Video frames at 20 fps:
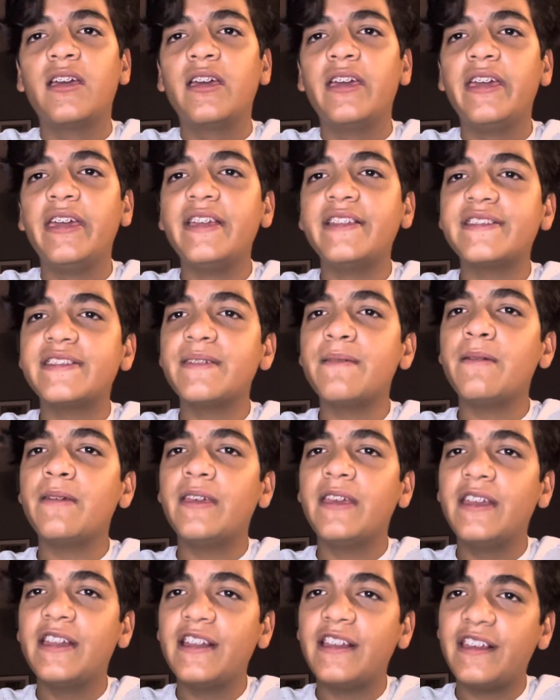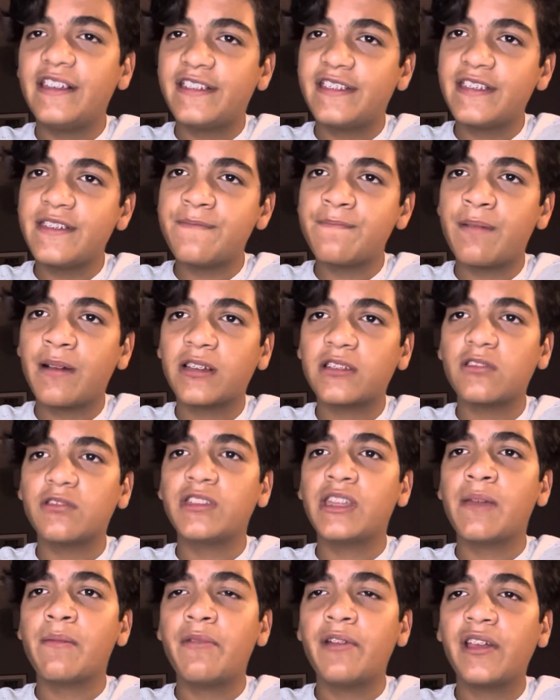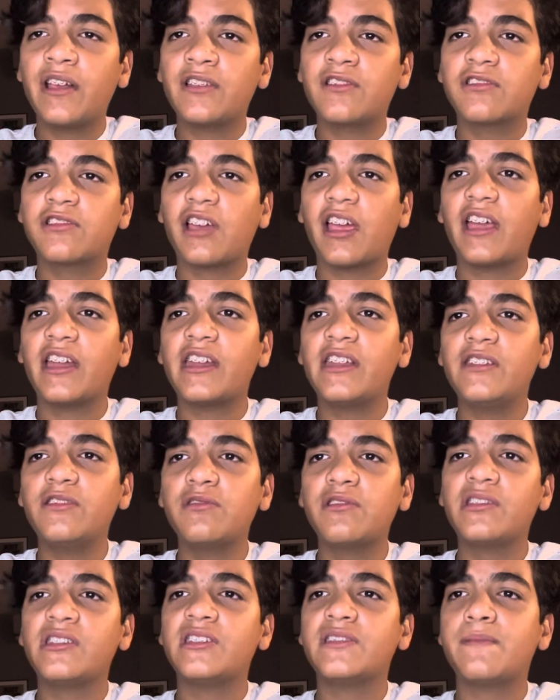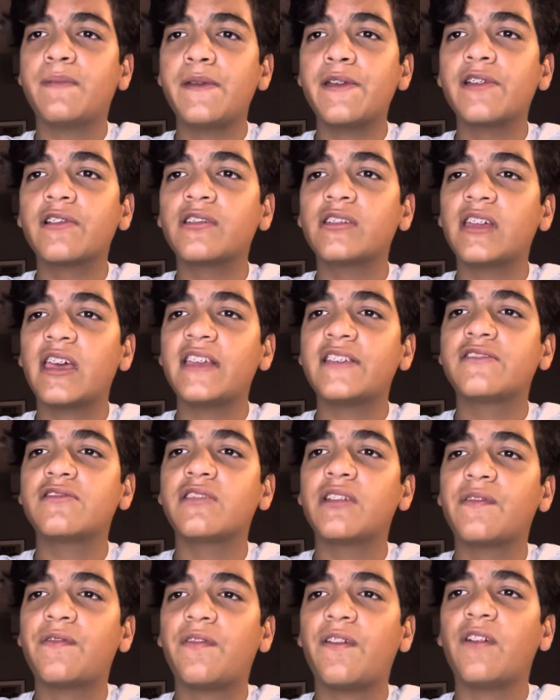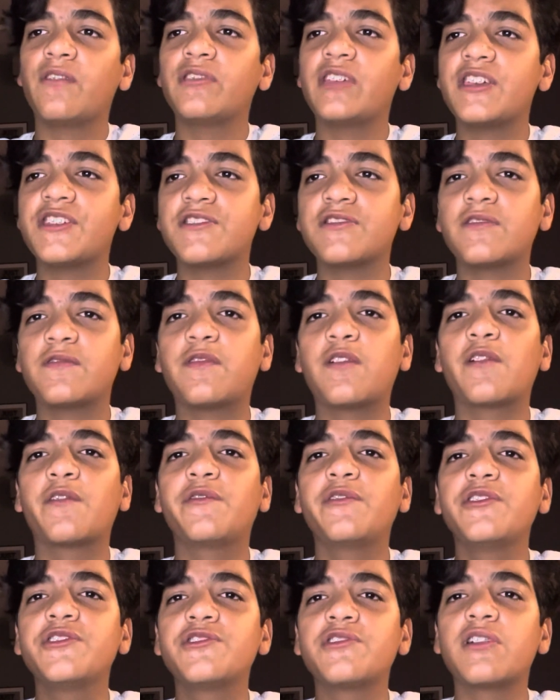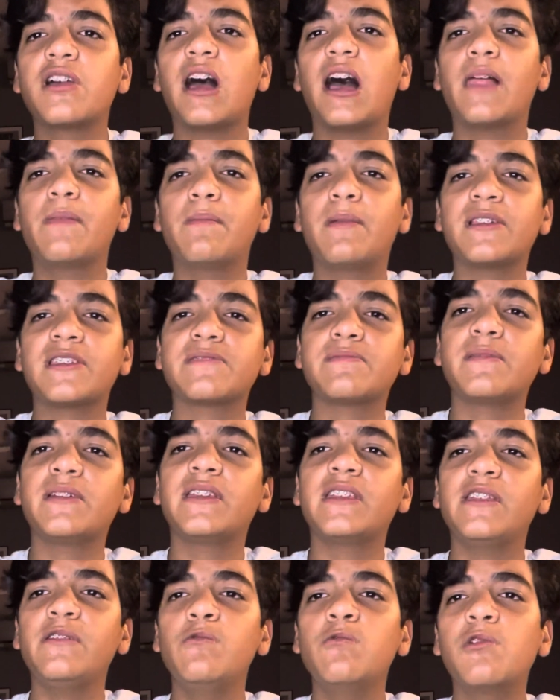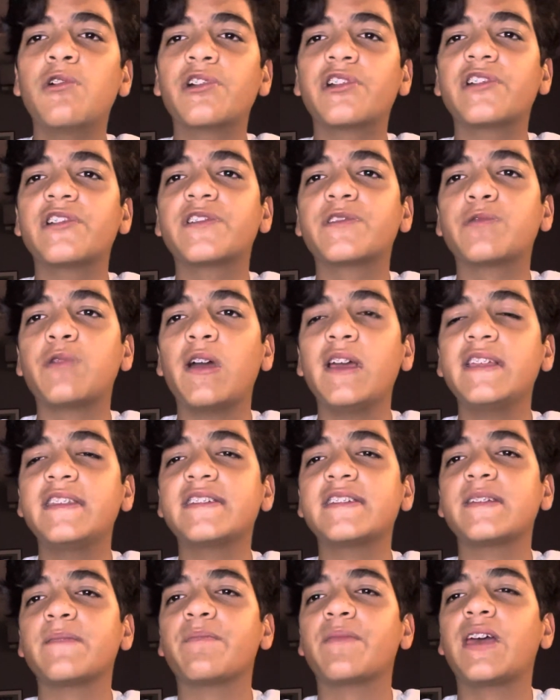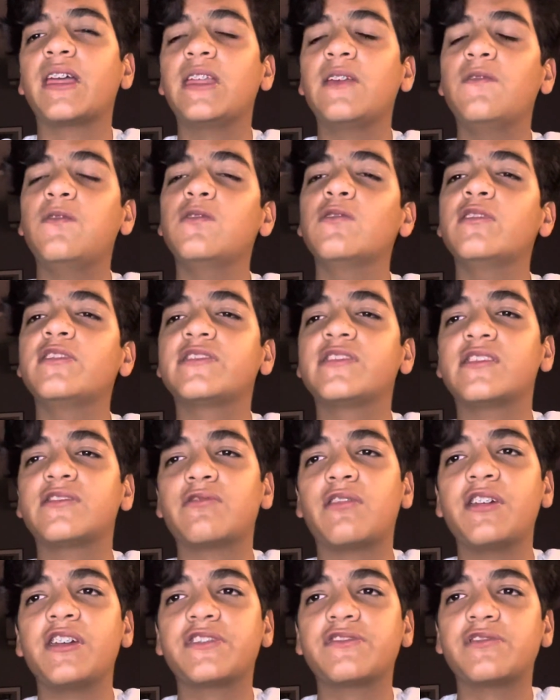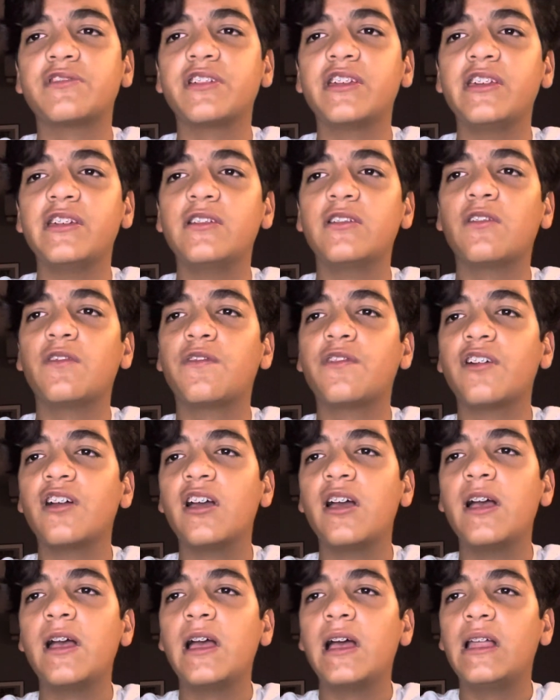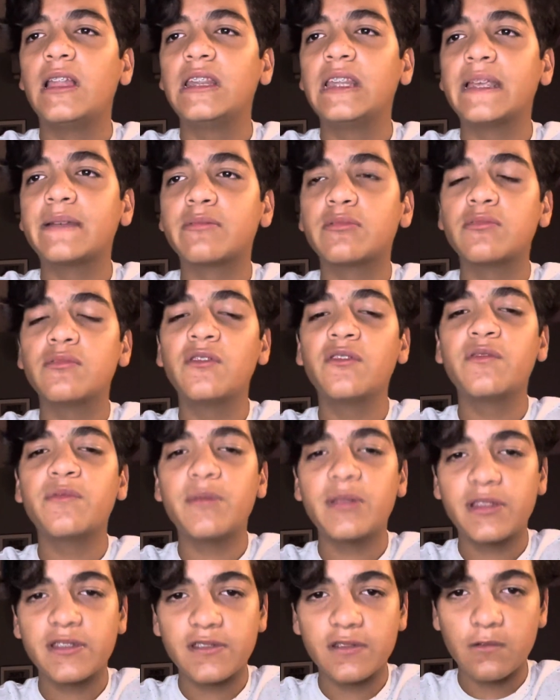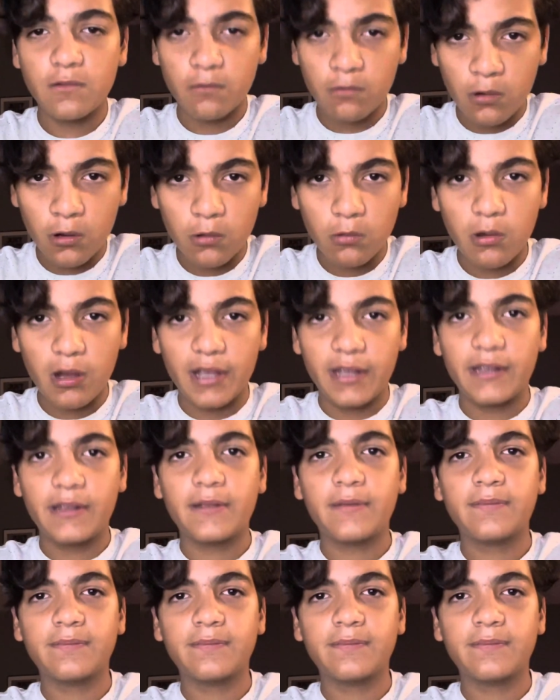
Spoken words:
Its impact on the American society during this period laid to the foundation for future advancement in workers' rights and influenced the trajectory of labor movements worldwide.